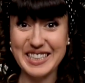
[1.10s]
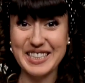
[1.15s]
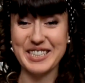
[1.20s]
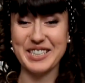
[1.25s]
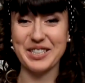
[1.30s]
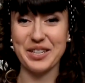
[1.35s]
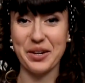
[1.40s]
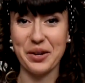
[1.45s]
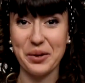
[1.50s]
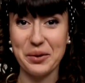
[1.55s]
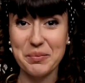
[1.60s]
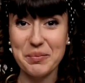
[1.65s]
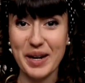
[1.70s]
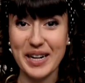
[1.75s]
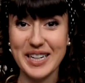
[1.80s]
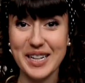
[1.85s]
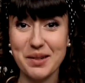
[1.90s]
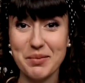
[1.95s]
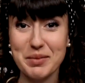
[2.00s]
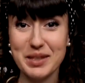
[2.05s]
So
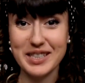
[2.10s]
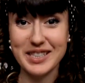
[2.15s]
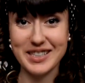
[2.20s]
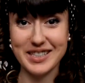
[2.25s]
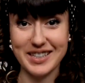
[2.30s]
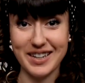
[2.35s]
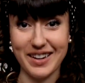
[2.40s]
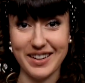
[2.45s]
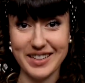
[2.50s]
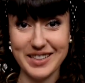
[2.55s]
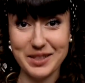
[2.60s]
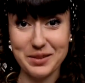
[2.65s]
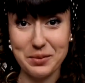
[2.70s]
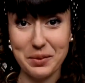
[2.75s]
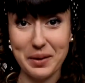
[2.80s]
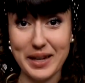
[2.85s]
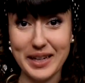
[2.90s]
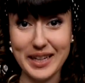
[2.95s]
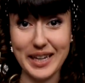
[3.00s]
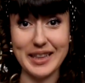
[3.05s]
my name is Tiana
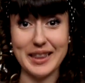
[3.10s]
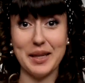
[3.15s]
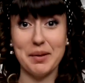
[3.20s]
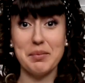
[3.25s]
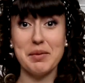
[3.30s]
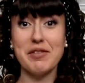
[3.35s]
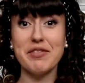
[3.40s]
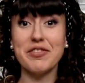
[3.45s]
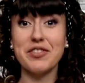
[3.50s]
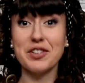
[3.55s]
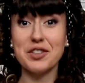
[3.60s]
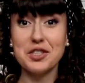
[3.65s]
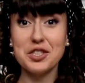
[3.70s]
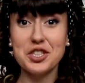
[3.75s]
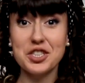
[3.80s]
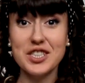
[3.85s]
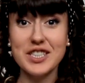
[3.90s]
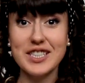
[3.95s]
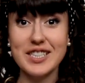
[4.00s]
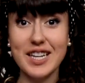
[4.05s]
Swank, and let me
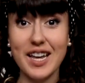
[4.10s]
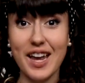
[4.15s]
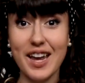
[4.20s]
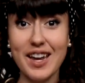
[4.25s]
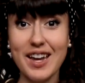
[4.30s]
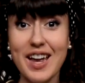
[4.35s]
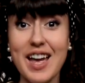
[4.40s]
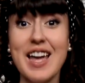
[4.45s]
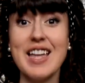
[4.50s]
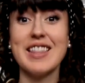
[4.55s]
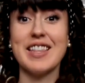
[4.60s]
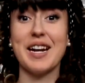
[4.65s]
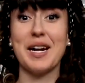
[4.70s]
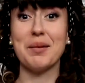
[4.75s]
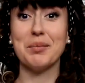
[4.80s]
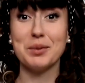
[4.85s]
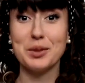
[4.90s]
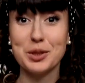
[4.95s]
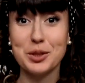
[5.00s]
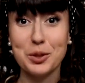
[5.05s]
first just say that
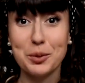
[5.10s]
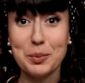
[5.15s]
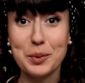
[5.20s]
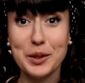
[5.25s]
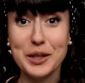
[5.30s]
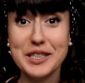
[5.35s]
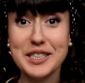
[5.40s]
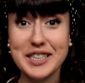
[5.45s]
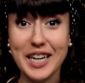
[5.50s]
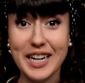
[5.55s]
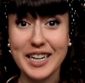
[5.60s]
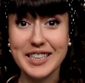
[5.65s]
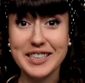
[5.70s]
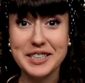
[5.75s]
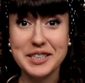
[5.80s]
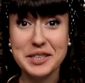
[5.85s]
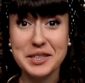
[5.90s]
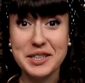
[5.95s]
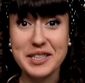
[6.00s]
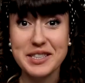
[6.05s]
I'm super excited
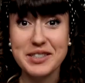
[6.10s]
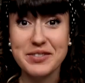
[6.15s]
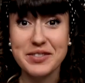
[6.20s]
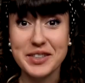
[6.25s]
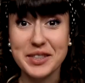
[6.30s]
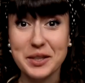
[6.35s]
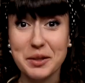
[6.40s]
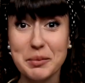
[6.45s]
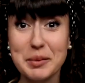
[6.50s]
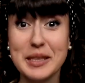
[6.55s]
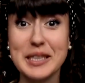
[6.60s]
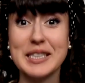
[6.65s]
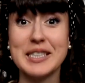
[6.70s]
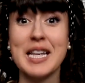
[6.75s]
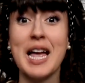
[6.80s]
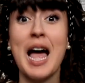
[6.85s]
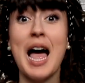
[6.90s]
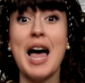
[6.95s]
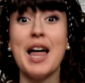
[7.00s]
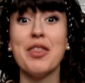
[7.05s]
to do this video because
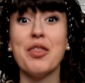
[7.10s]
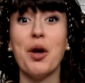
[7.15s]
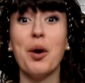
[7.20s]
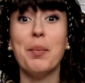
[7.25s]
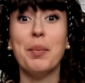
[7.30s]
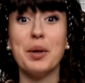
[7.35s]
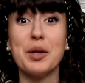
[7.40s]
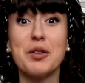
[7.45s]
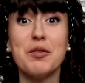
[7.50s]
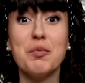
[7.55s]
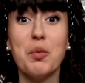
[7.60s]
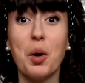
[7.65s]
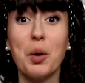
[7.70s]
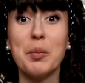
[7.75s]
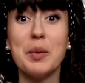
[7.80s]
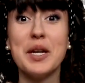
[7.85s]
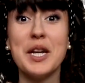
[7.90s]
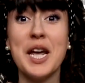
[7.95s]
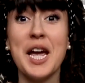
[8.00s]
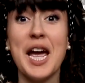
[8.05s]
the Book of
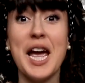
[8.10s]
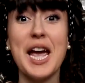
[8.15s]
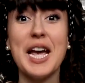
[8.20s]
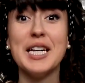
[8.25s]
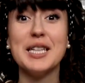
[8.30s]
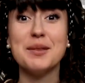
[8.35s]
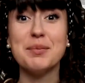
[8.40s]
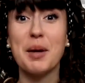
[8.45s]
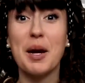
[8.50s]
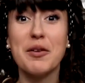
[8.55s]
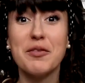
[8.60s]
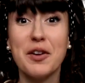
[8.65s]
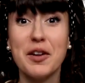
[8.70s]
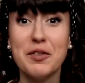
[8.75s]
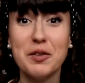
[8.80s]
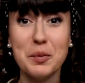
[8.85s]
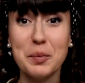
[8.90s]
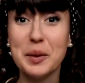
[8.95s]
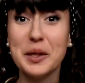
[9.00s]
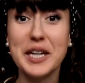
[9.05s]
Mormon is my
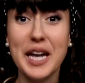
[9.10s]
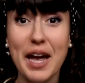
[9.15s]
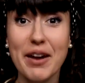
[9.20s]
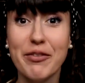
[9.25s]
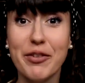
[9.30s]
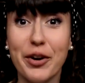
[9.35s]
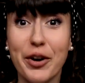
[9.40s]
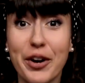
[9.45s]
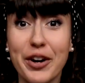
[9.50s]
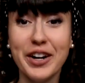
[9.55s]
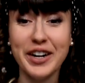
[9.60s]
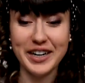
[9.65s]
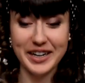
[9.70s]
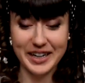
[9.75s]
favorite book ever